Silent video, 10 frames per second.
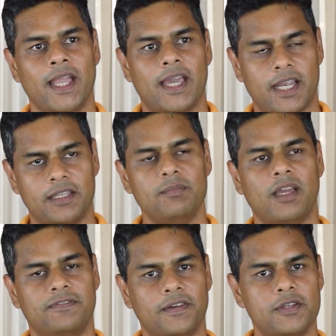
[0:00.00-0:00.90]
and I did
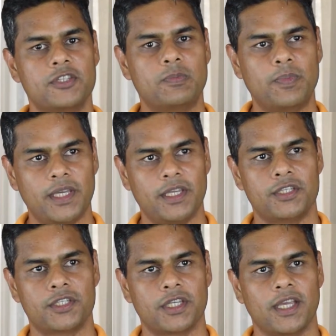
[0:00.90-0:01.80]
my first
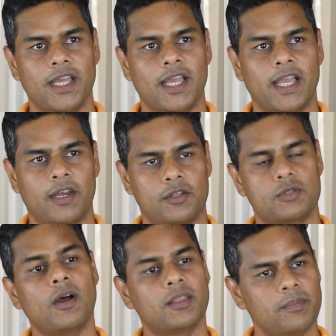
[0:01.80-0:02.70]
speech, and it was
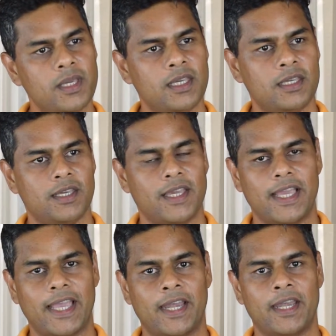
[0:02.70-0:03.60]
about me,
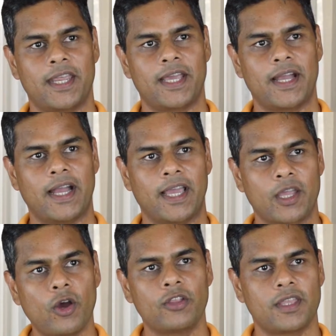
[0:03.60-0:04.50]
and I
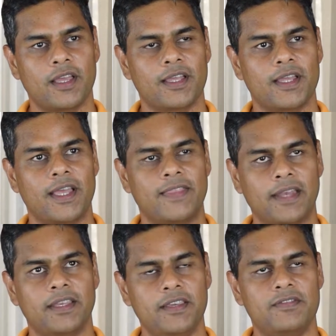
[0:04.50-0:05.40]
got
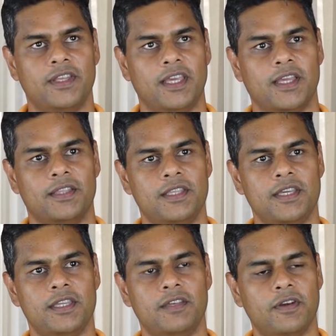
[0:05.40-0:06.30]
that evening
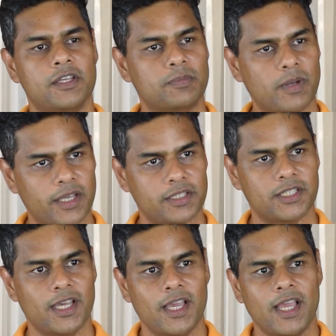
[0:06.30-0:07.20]
the first
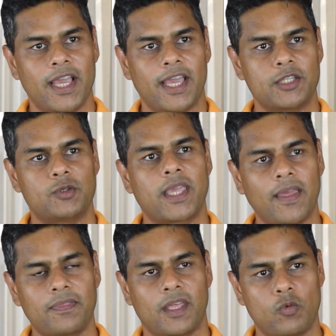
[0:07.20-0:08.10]
place. And to
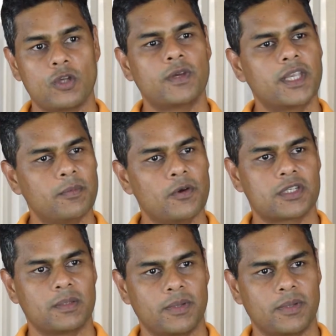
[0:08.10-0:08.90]
get that was very emotional